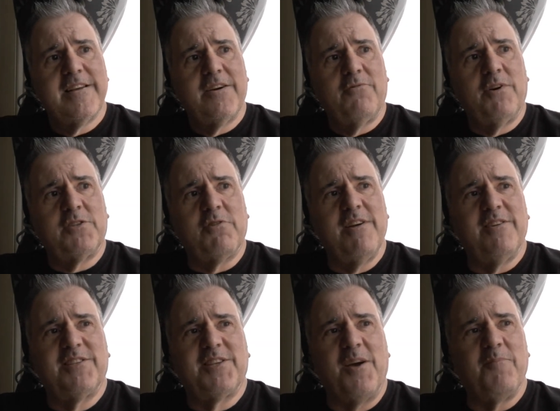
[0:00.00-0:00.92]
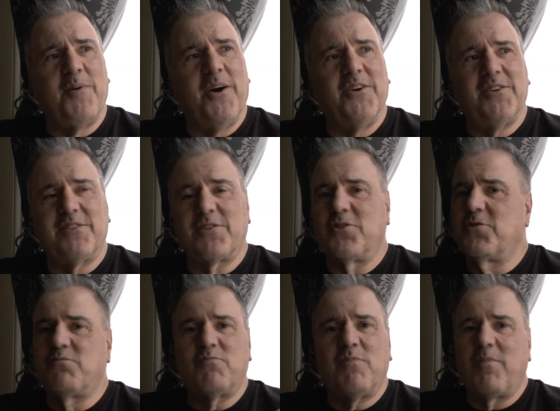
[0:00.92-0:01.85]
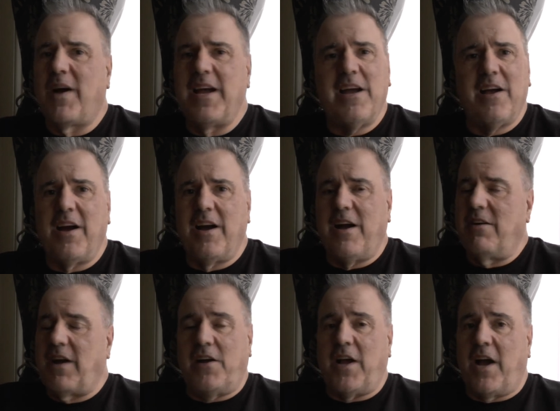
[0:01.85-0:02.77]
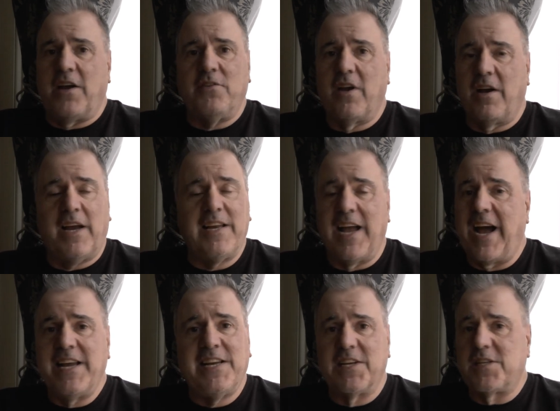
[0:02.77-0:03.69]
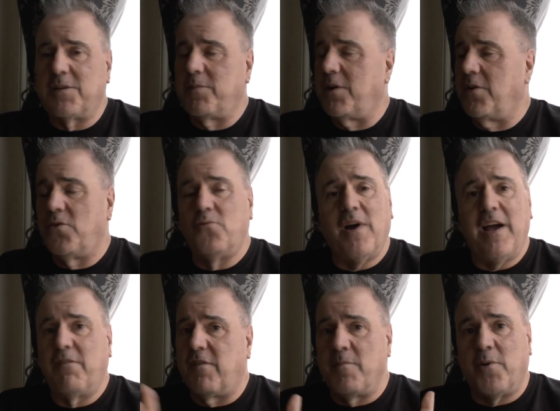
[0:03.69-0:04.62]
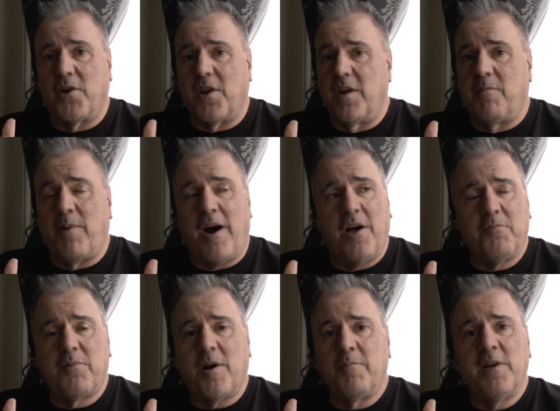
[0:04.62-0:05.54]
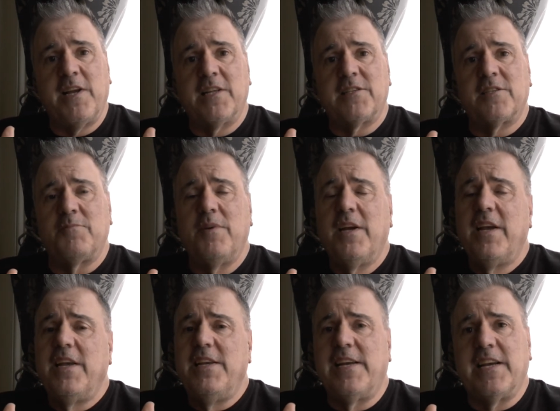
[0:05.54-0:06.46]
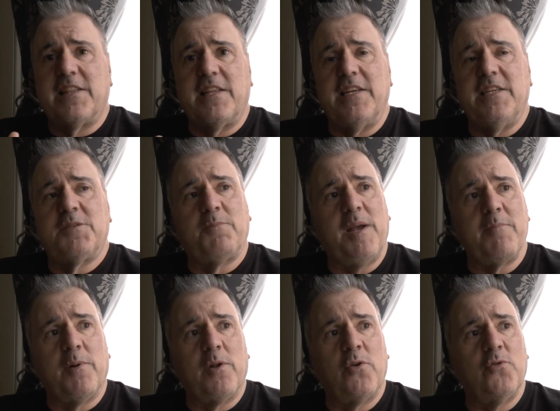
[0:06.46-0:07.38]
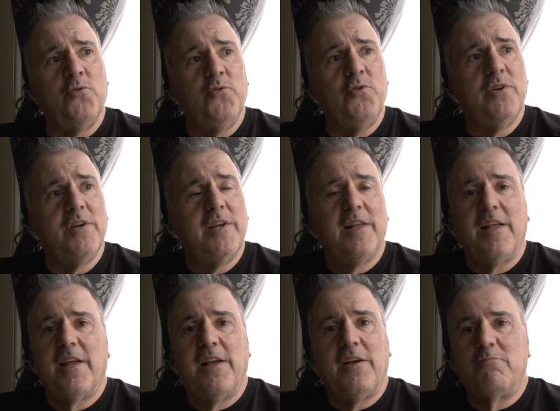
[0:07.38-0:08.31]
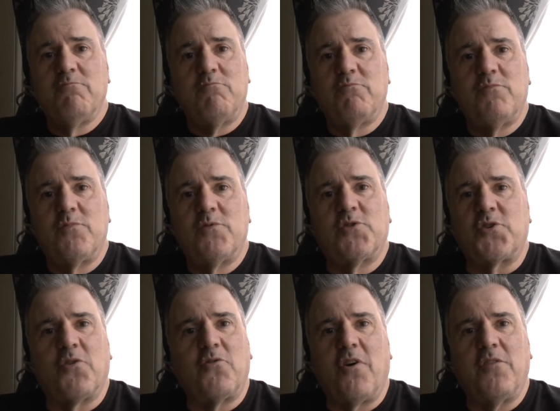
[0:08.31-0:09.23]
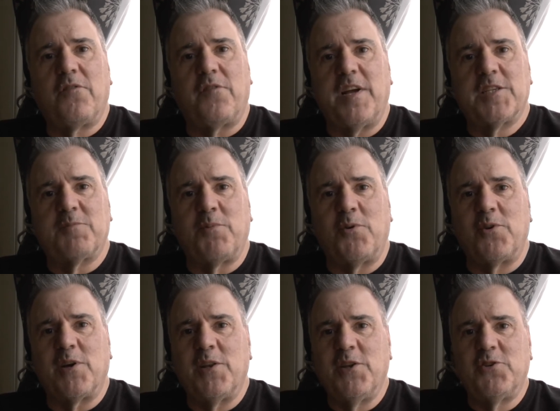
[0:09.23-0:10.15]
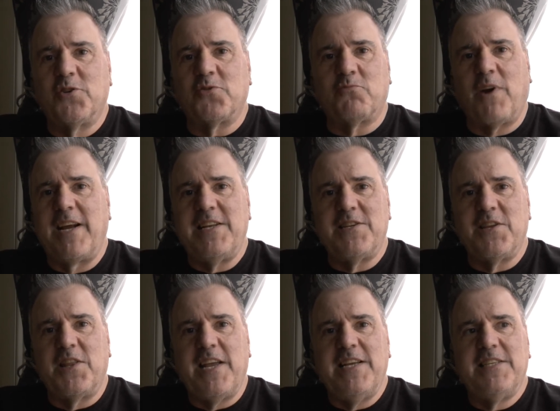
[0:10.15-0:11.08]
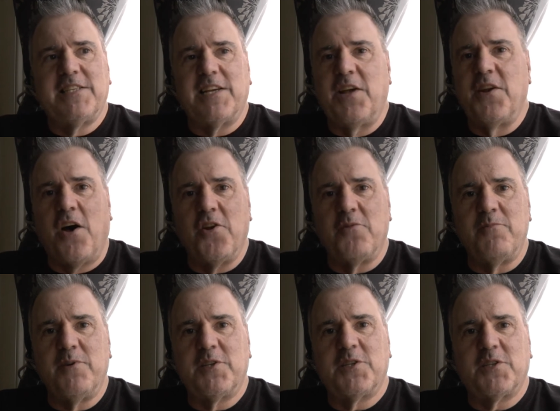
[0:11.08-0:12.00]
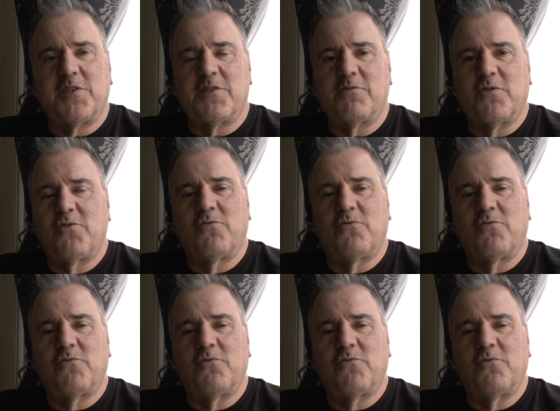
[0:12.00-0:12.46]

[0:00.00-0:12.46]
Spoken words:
which was about, because I get them, and I know everybody in a band probably gets them. You get these people who, so they're on Facebook, and they just write you these anonymous